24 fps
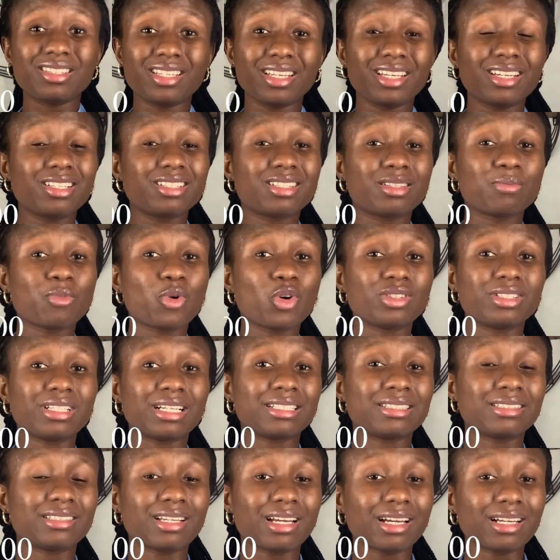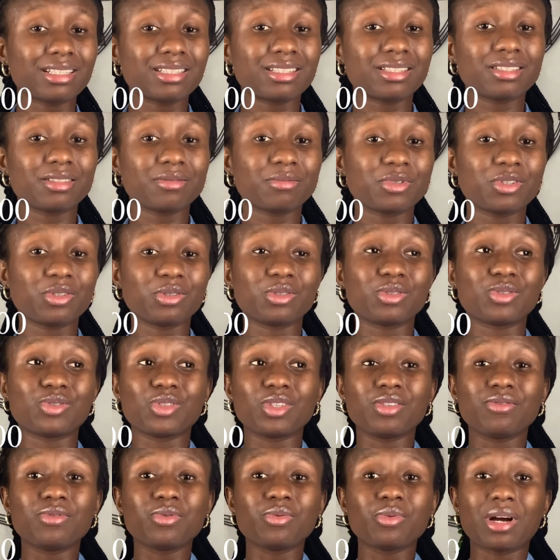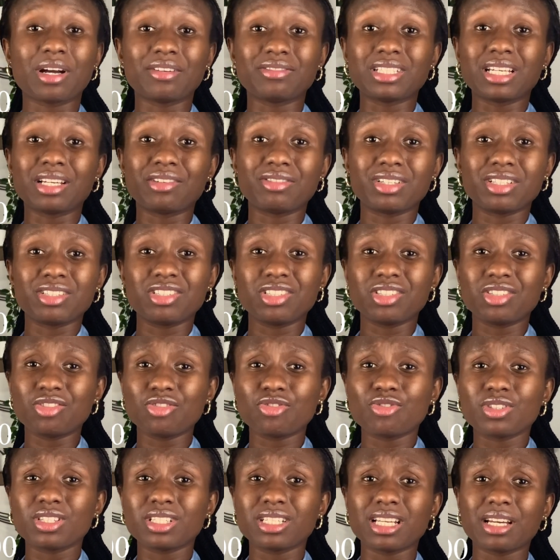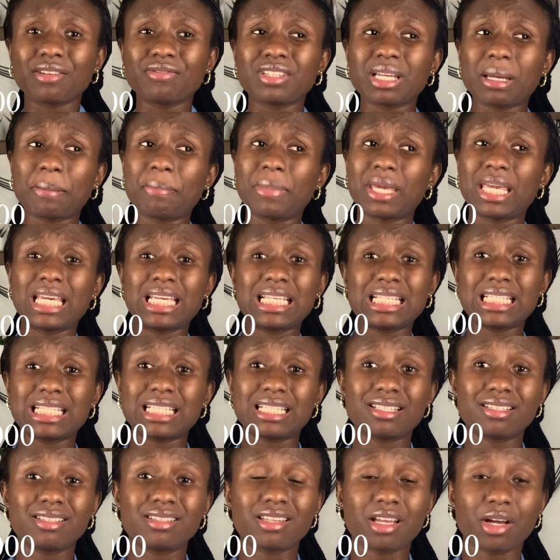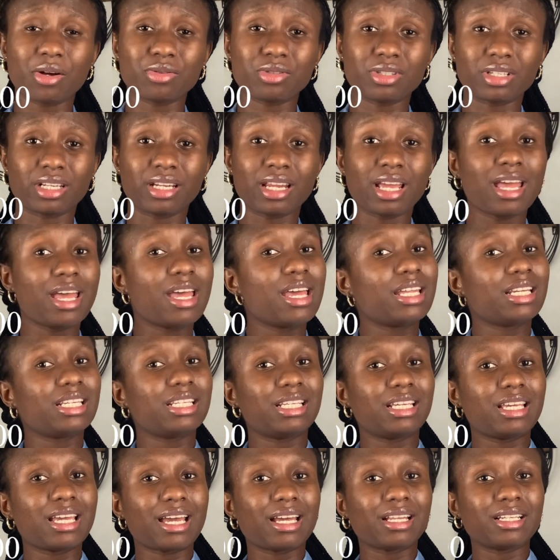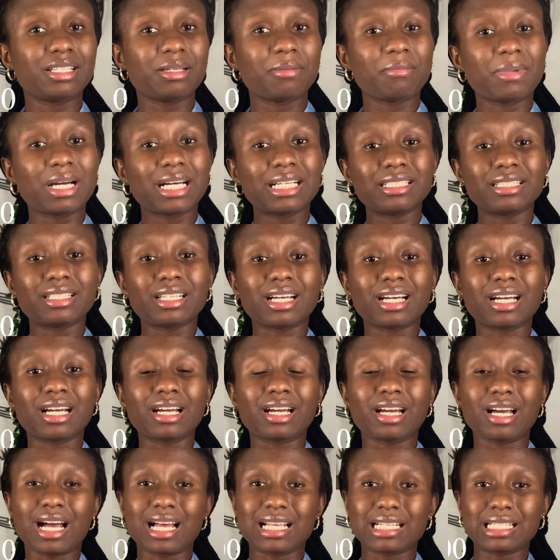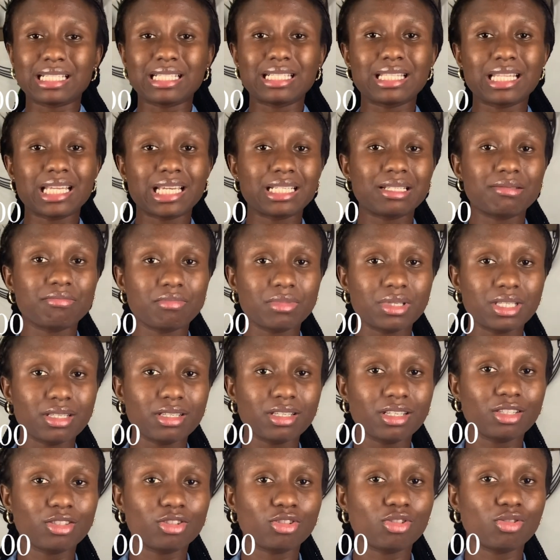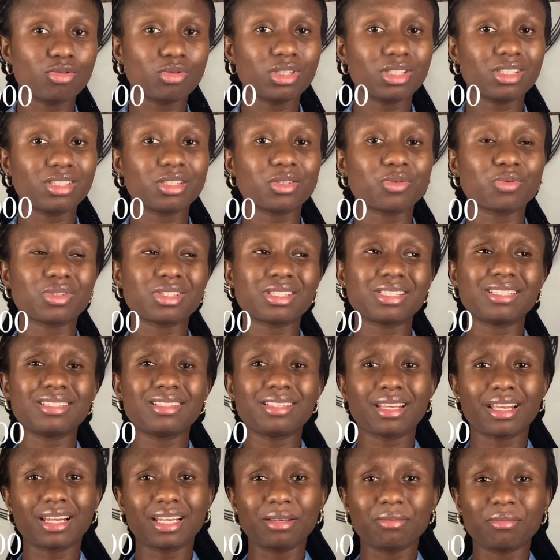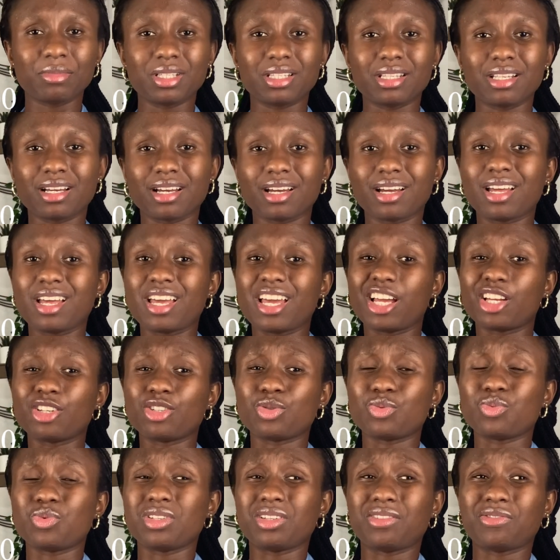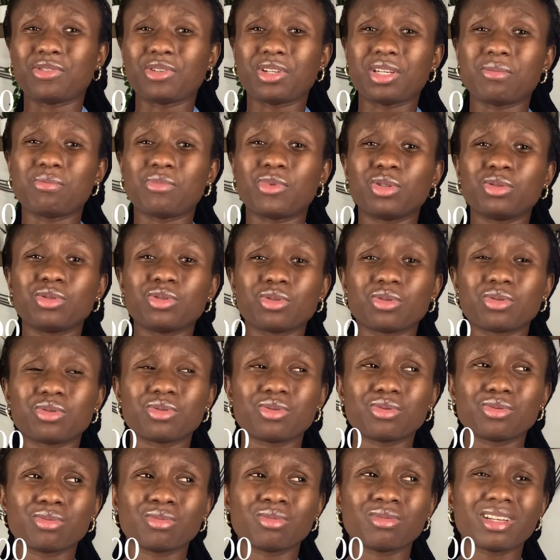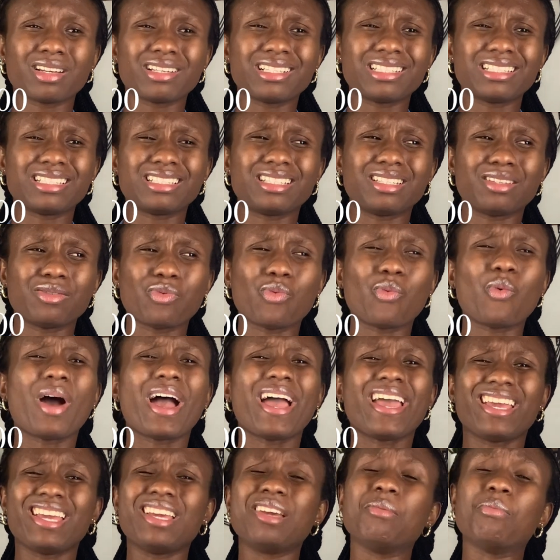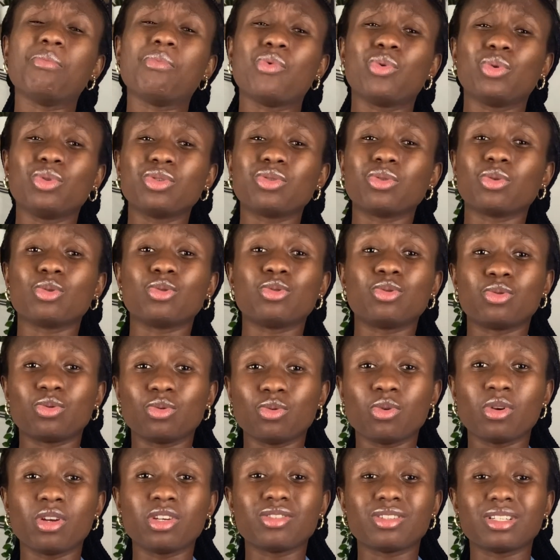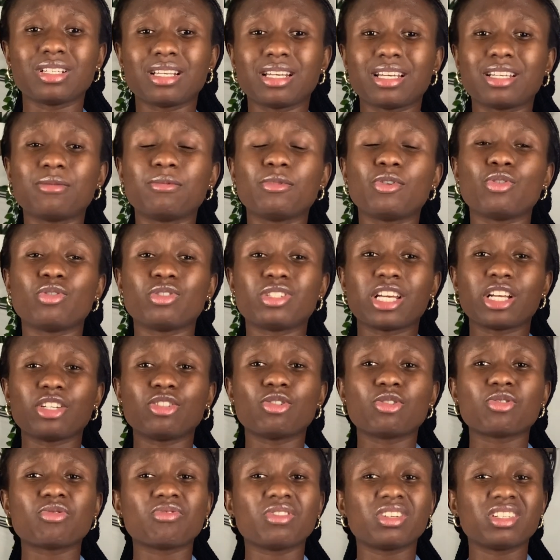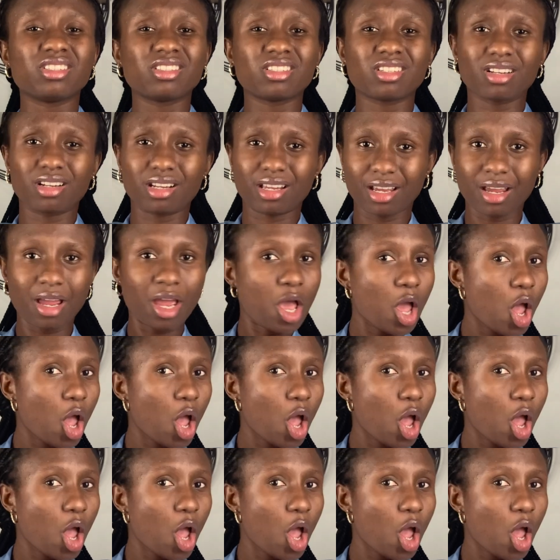takes more than that, because even after registering, after paying 60,000, the man that assisted me in doing it was still telling me that I should wait for a month or two. I'm like, why a month or two? She's like, because I just registered. Like,